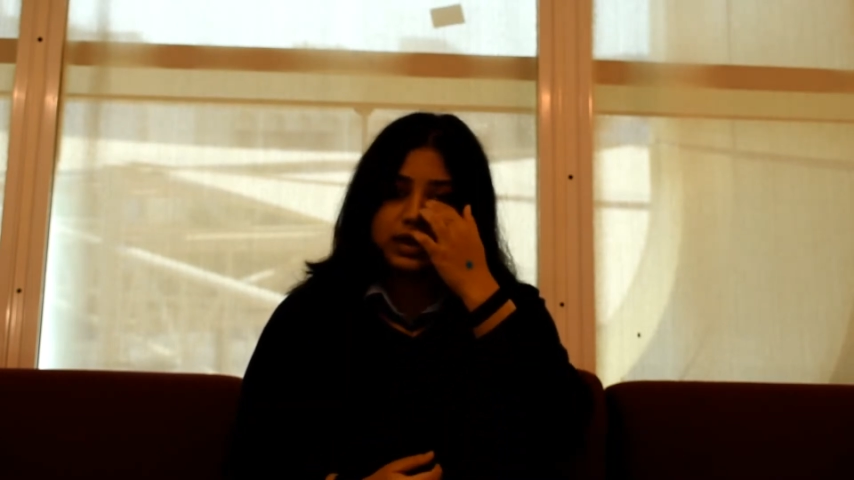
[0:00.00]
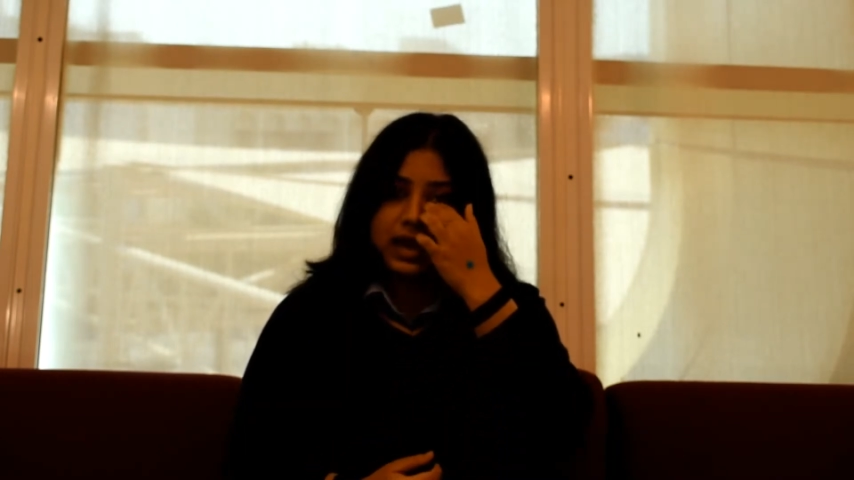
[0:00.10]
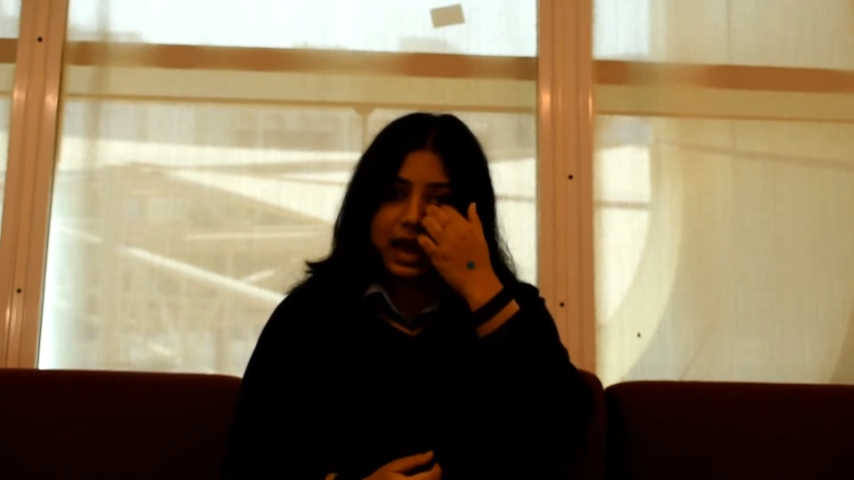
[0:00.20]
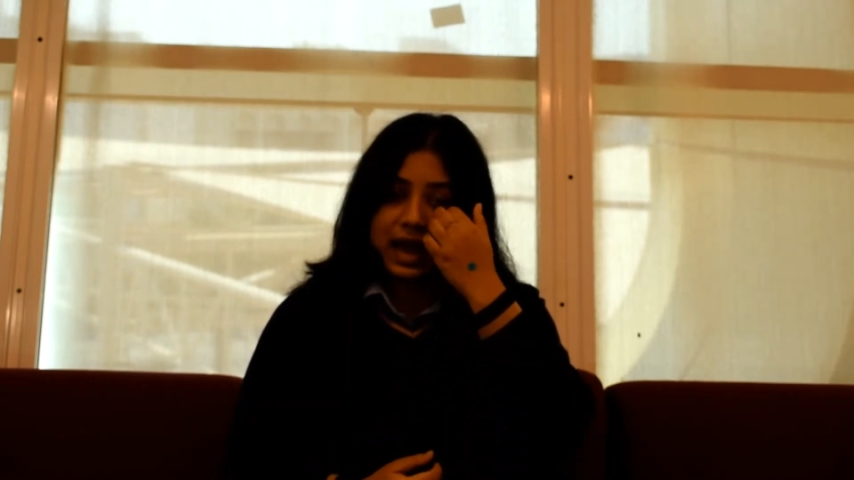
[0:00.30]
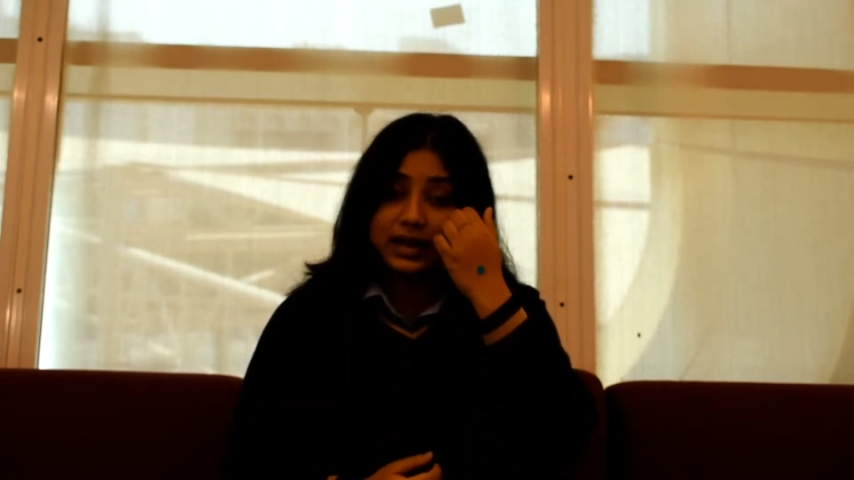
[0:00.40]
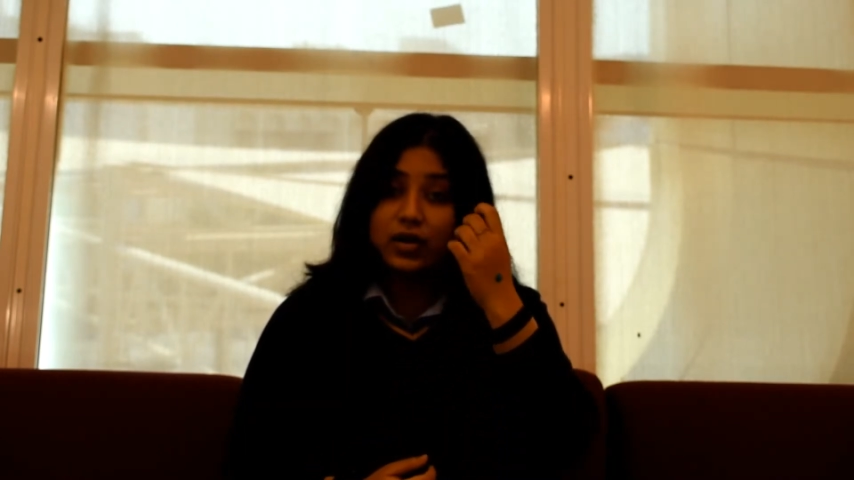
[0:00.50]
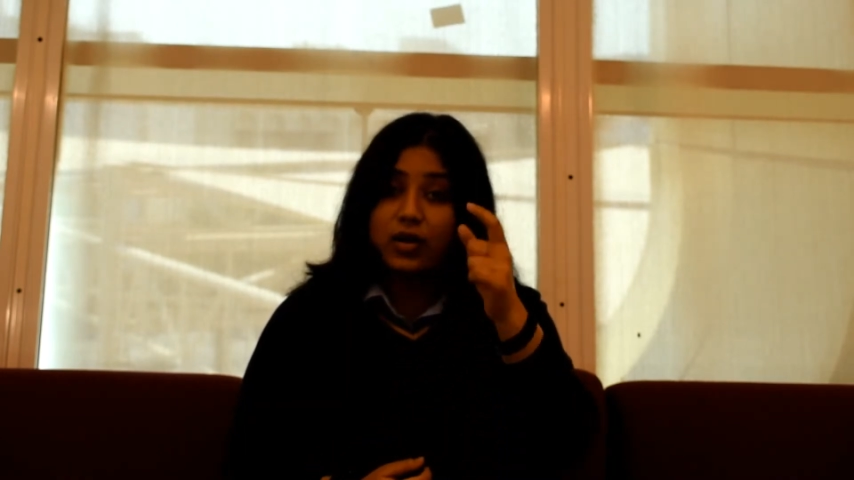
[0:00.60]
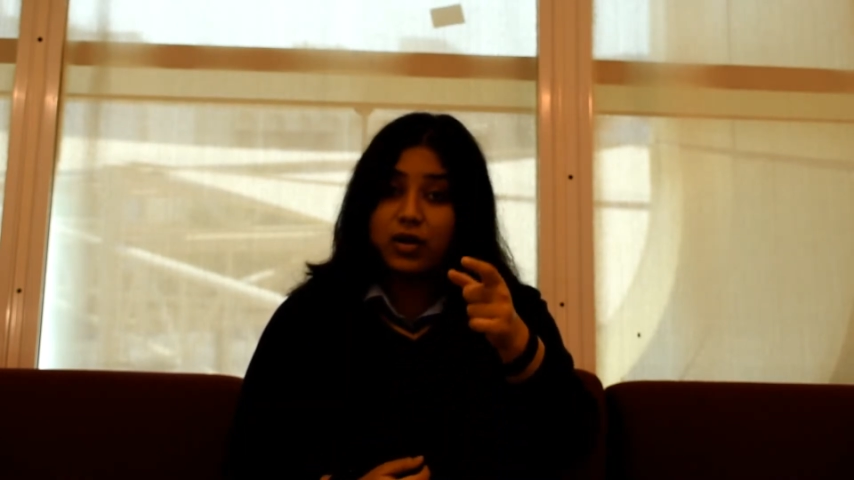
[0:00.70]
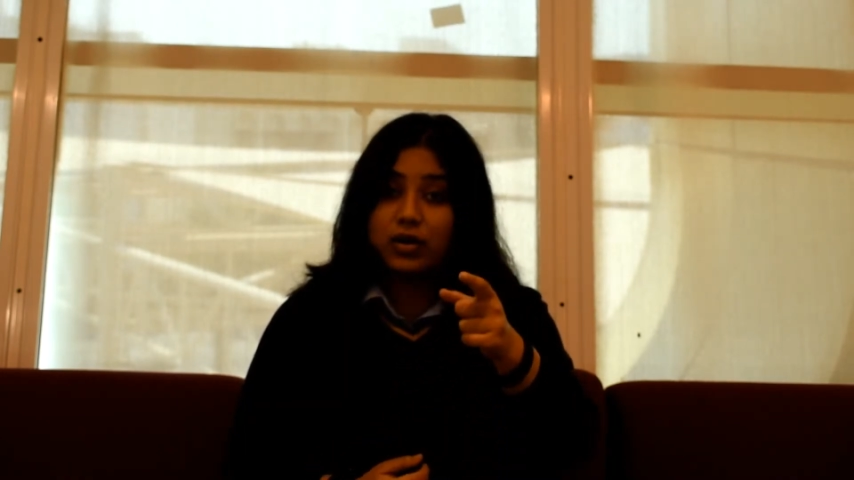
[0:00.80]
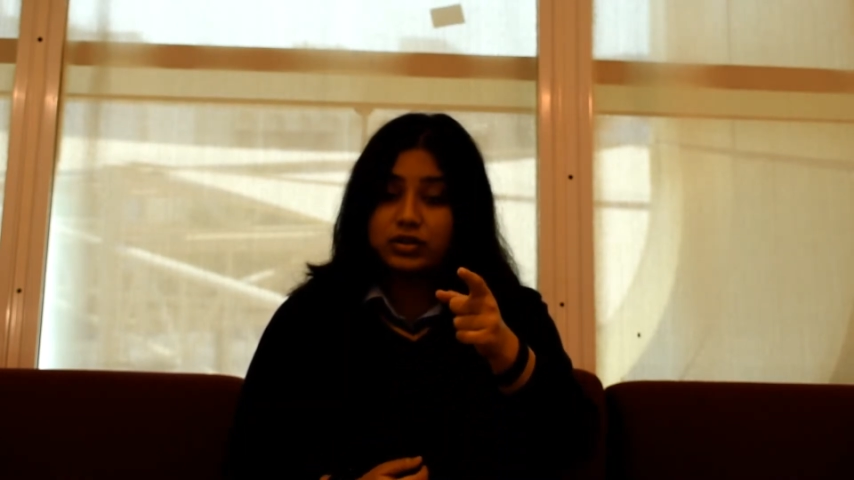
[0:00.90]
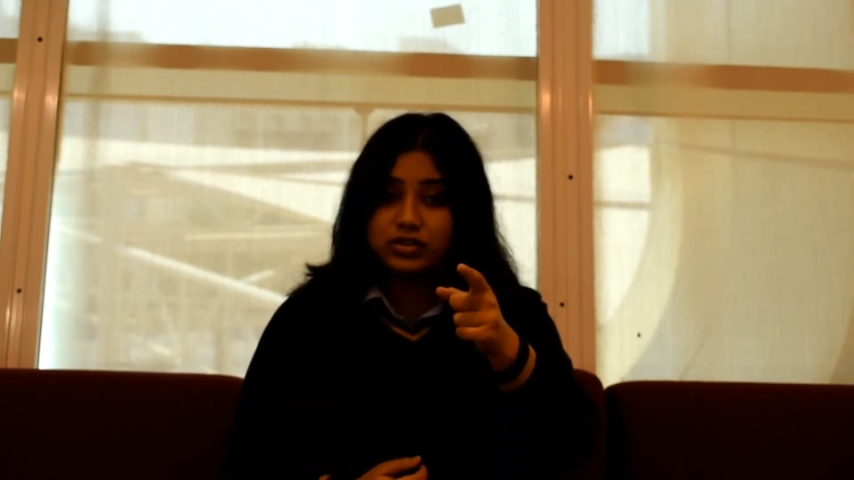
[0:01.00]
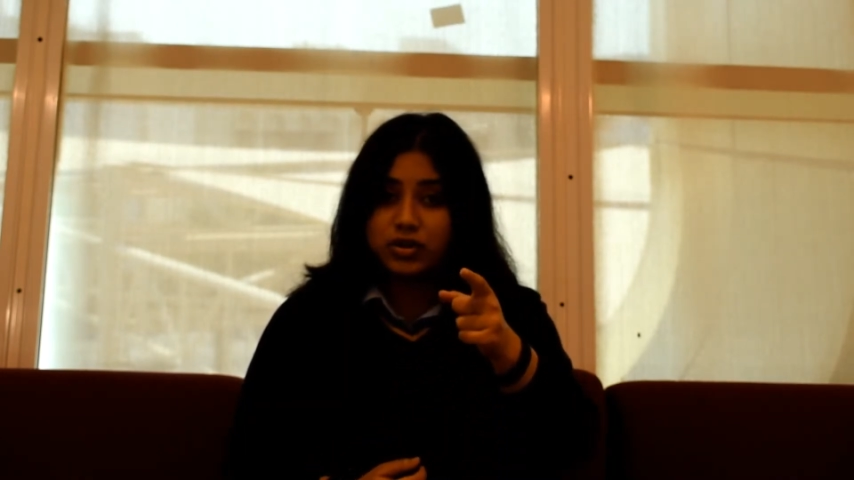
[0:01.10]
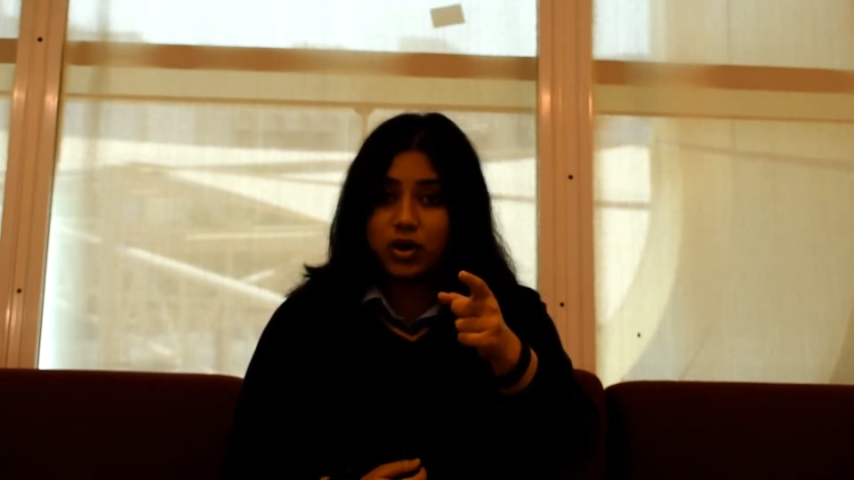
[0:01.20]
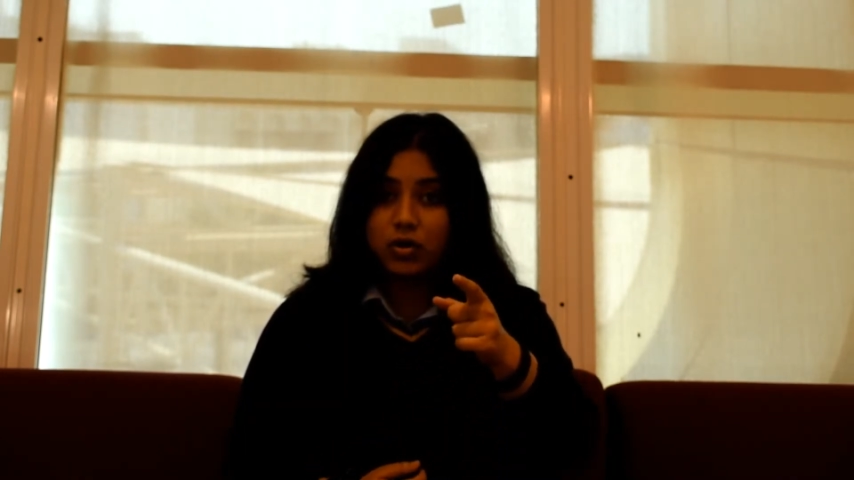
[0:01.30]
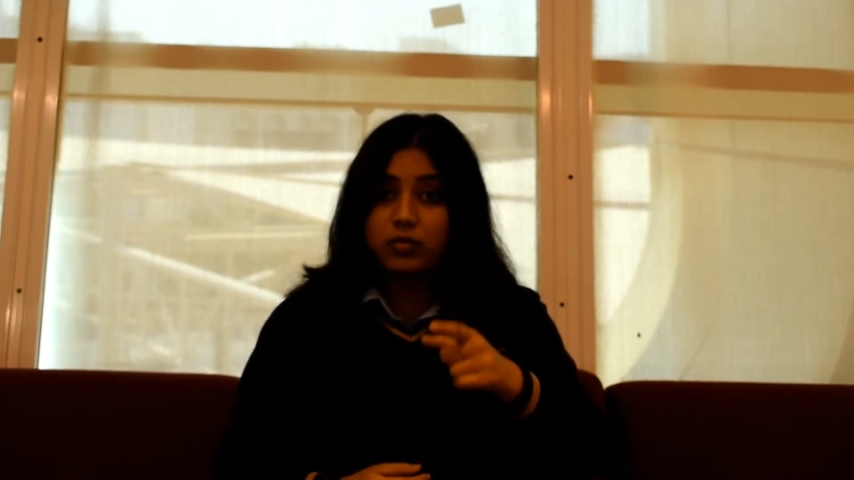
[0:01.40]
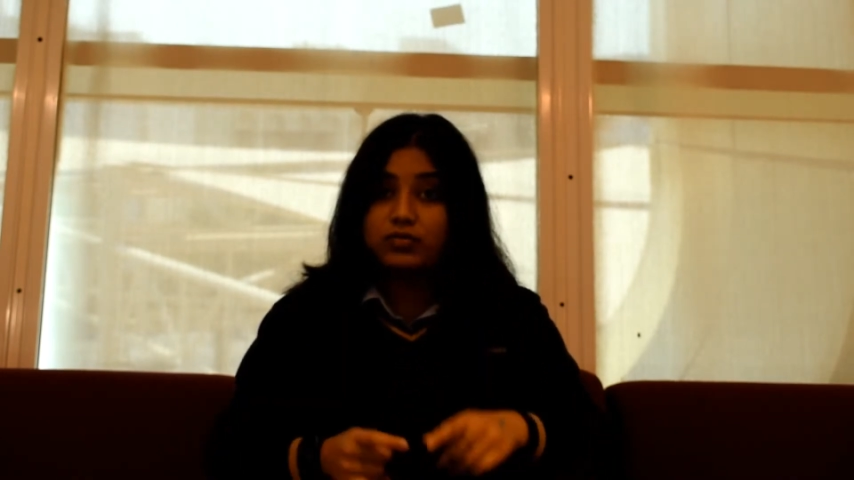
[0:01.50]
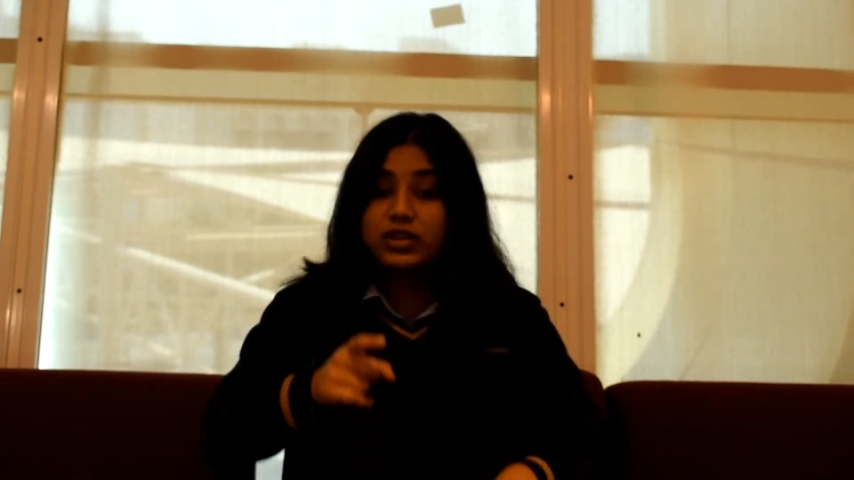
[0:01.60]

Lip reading: and also